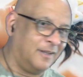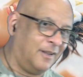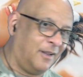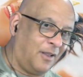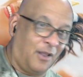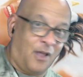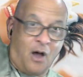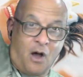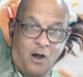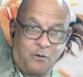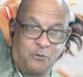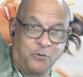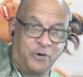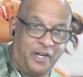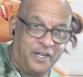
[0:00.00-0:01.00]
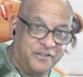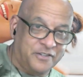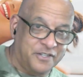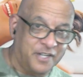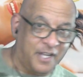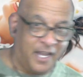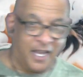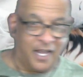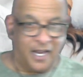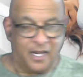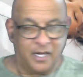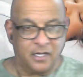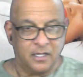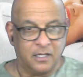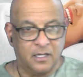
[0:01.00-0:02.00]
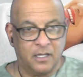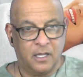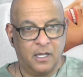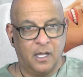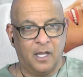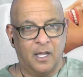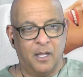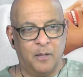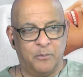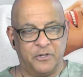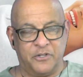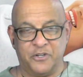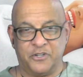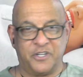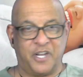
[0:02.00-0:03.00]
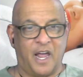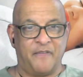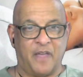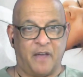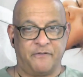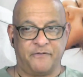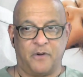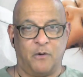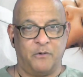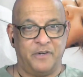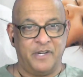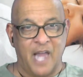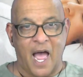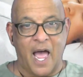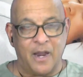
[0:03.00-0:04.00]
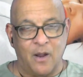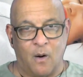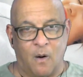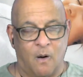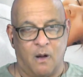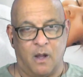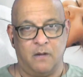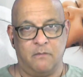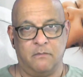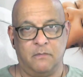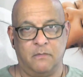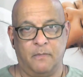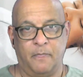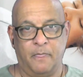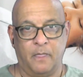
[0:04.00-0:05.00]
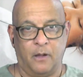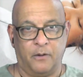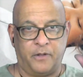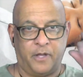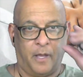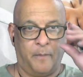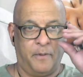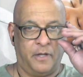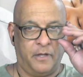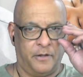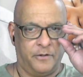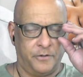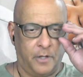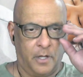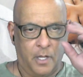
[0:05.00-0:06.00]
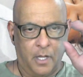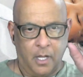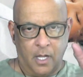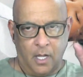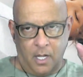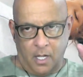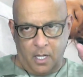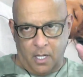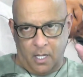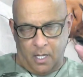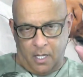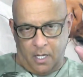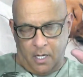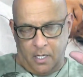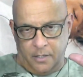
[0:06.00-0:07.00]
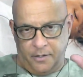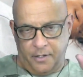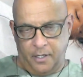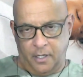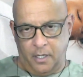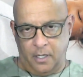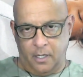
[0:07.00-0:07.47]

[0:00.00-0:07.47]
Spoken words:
long reach to get it, but you should have that phone not on, okay? Because the